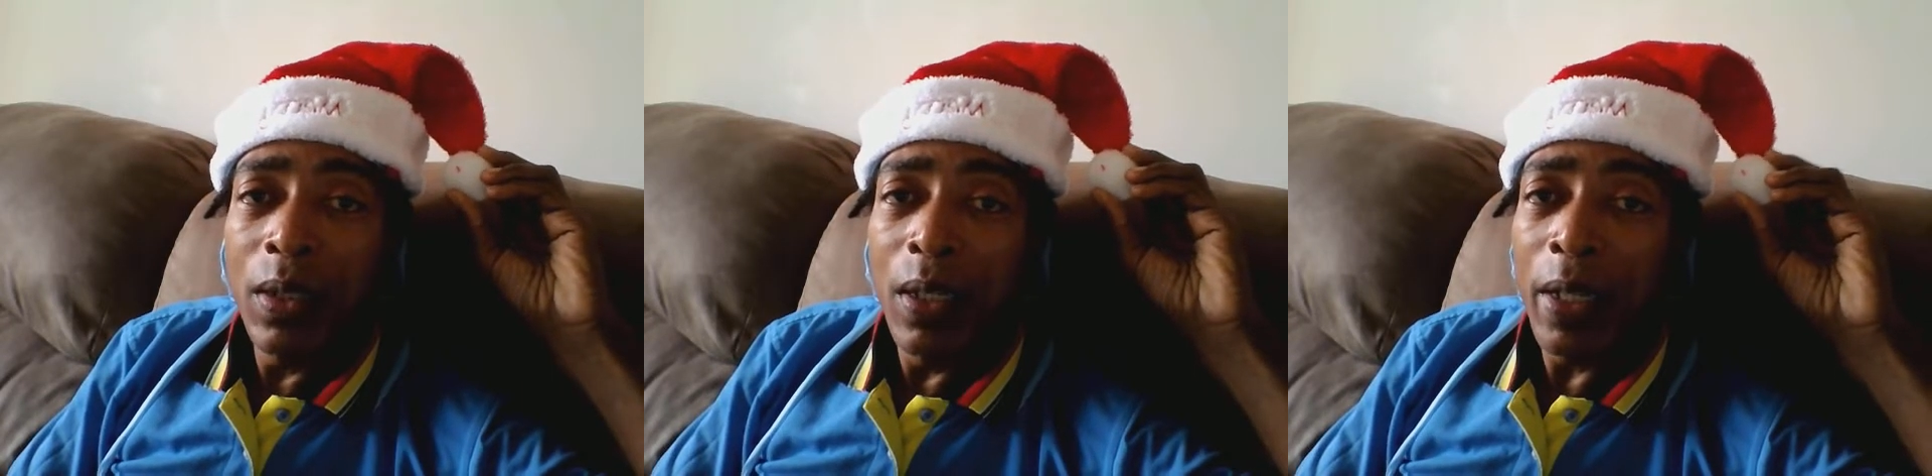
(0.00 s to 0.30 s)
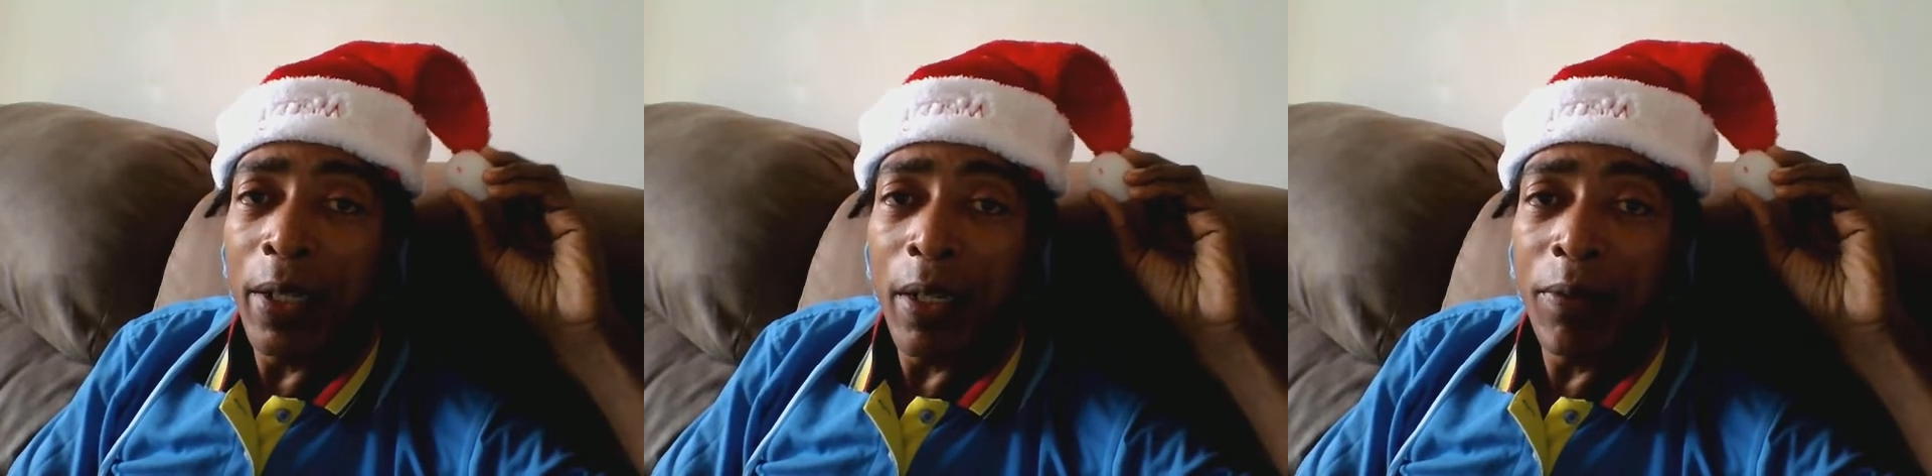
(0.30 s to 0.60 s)

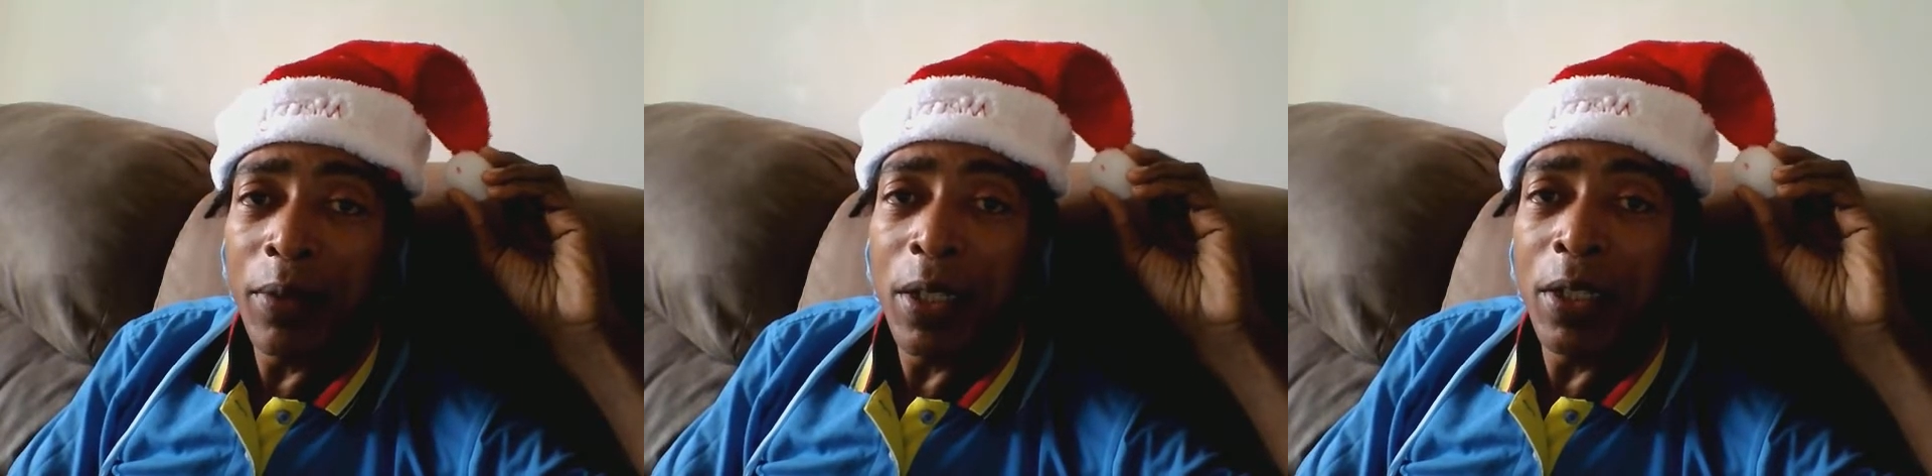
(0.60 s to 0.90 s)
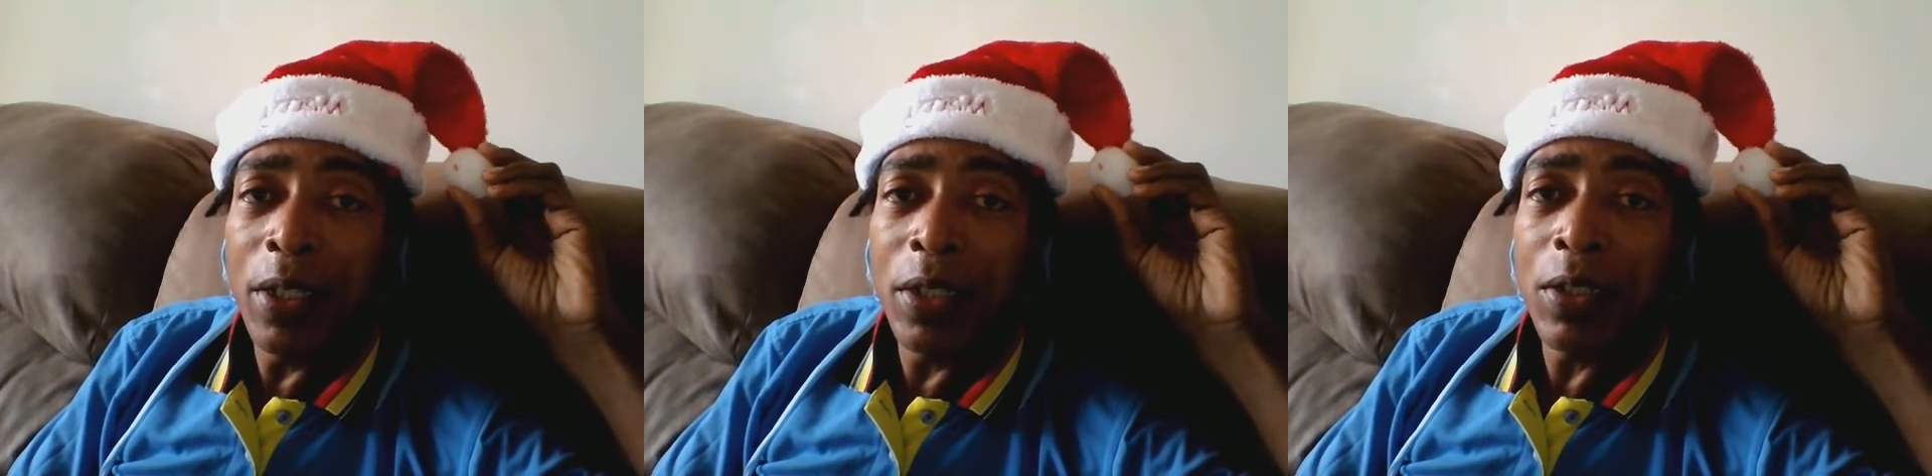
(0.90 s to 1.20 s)
Let heaven and
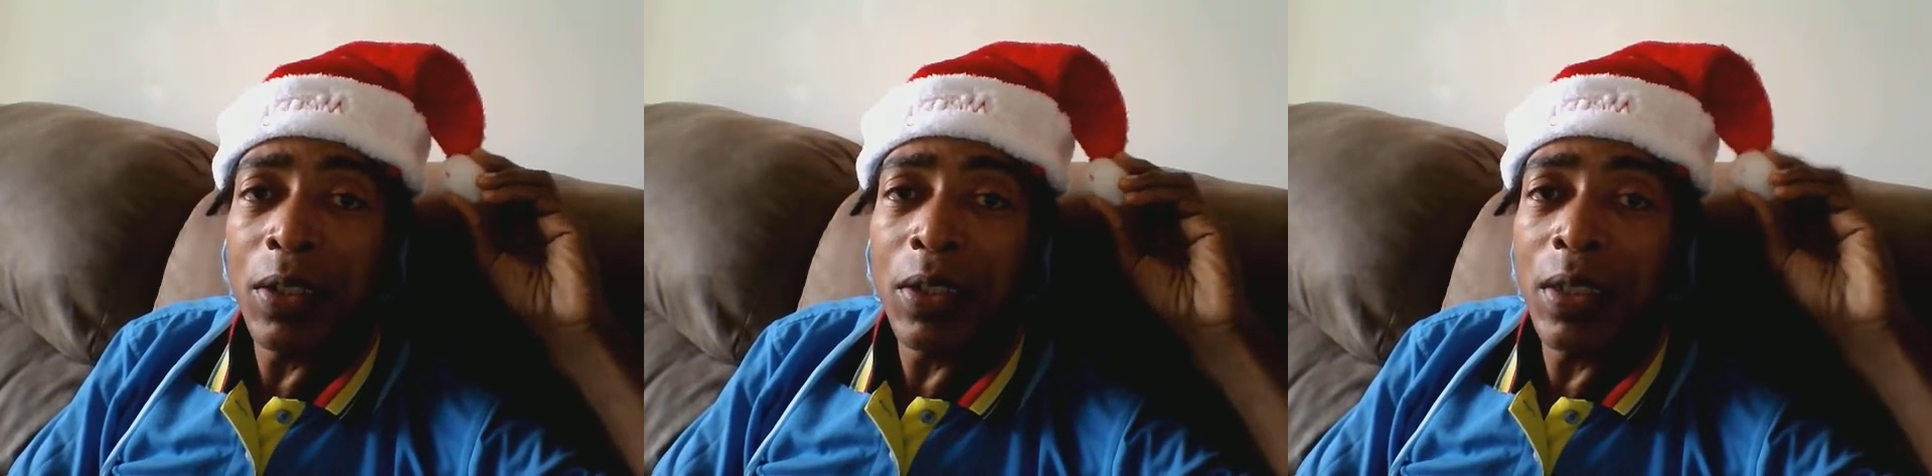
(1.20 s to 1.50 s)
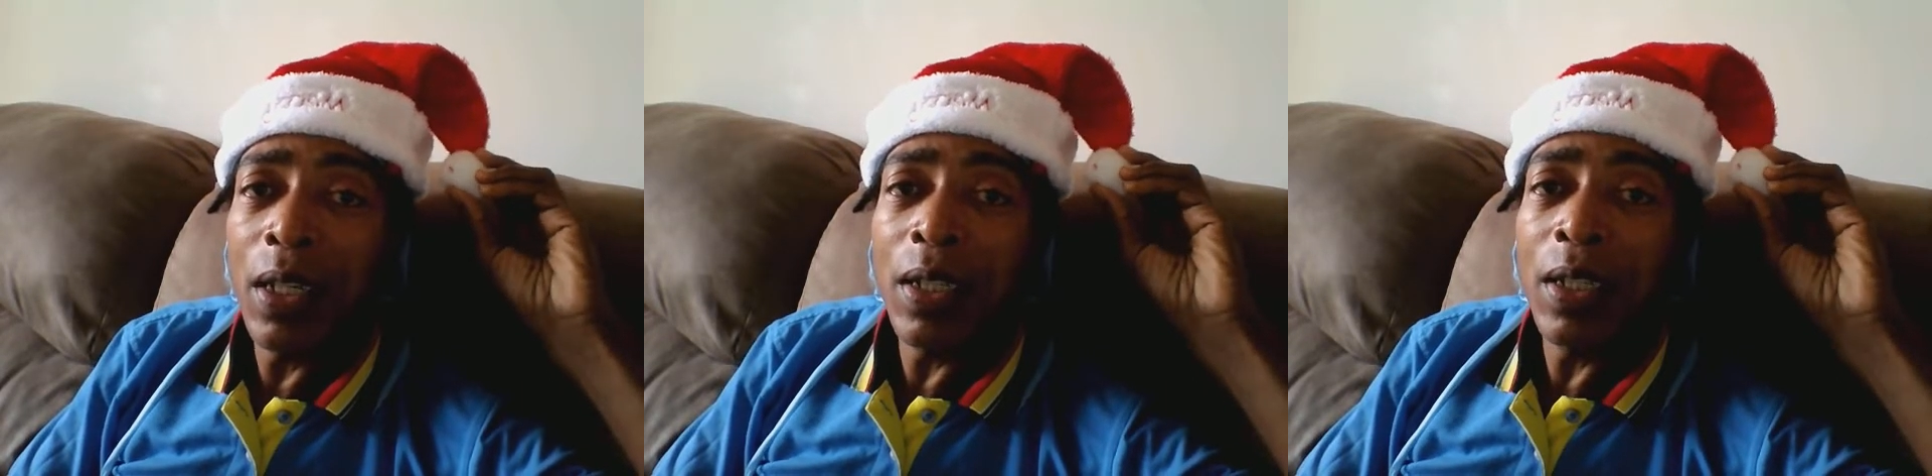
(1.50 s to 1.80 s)
nature
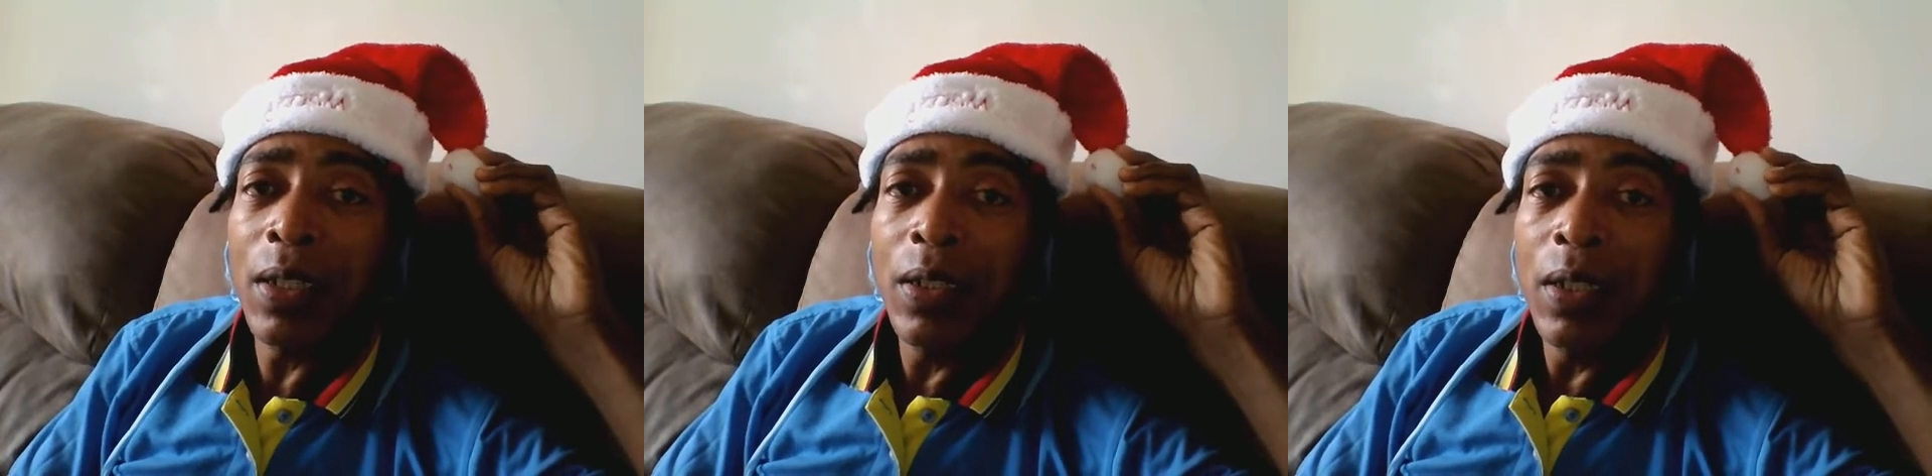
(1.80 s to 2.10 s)
sing.